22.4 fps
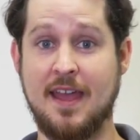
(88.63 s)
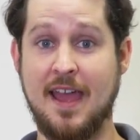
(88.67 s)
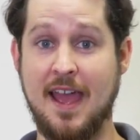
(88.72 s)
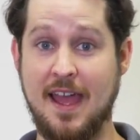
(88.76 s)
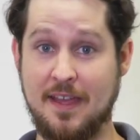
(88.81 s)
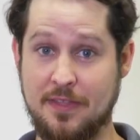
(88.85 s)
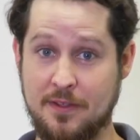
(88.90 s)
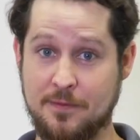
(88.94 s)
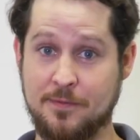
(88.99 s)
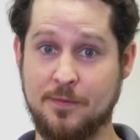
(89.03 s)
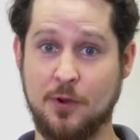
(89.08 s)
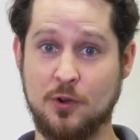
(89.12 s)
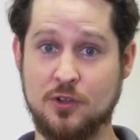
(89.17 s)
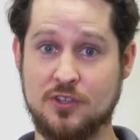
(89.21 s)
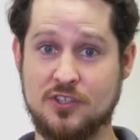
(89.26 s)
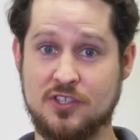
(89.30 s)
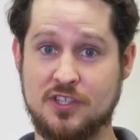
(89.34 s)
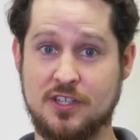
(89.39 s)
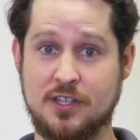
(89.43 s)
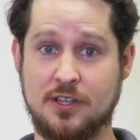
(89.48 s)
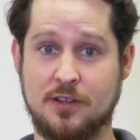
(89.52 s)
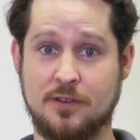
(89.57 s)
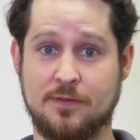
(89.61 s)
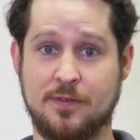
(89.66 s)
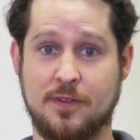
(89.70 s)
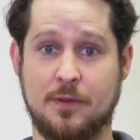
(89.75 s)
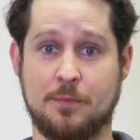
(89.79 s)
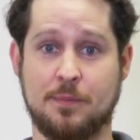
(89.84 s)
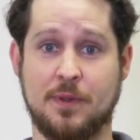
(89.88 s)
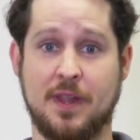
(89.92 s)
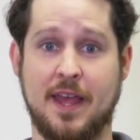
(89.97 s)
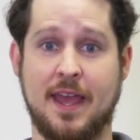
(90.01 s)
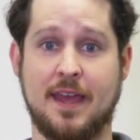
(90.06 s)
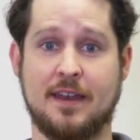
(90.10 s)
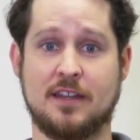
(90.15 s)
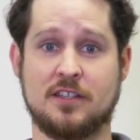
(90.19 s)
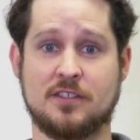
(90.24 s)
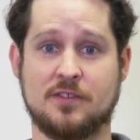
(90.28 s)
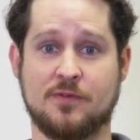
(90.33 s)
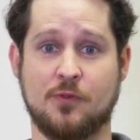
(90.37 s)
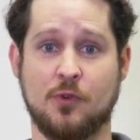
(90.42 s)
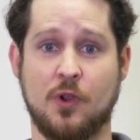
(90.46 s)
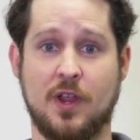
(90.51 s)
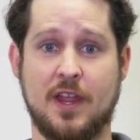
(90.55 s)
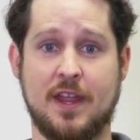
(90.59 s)
and the first year for the plan is
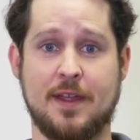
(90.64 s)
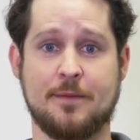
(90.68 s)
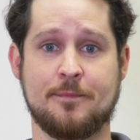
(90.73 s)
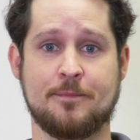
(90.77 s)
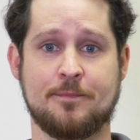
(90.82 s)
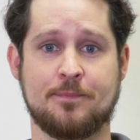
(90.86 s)
free.